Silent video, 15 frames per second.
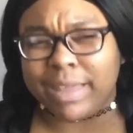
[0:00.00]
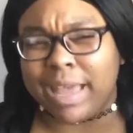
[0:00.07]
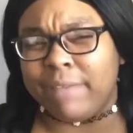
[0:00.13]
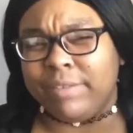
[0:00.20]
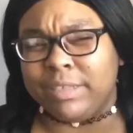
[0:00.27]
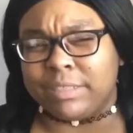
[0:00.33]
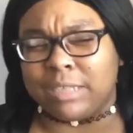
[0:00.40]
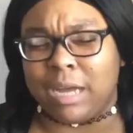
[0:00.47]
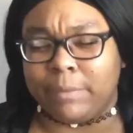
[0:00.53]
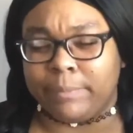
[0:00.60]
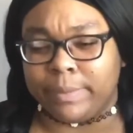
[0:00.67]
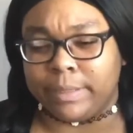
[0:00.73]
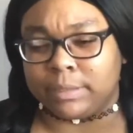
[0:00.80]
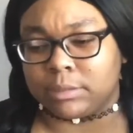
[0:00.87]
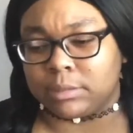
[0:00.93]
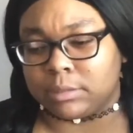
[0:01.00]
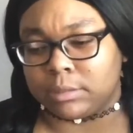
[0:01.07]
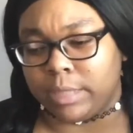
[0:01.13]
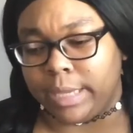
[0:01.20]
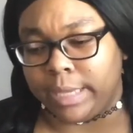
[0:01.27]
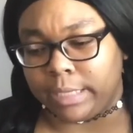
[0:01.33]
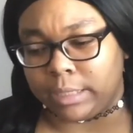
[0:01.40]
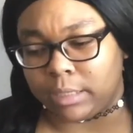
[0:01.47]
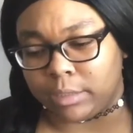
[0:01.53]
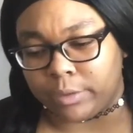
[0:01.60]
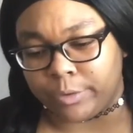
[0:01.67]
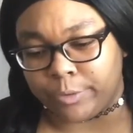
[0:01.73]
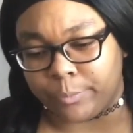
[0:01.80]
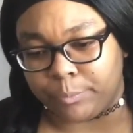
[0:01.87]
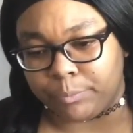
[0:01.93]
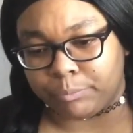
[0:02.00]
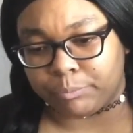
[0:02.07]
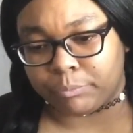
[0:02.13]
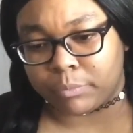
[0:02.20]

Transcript: heavy topics, like, um,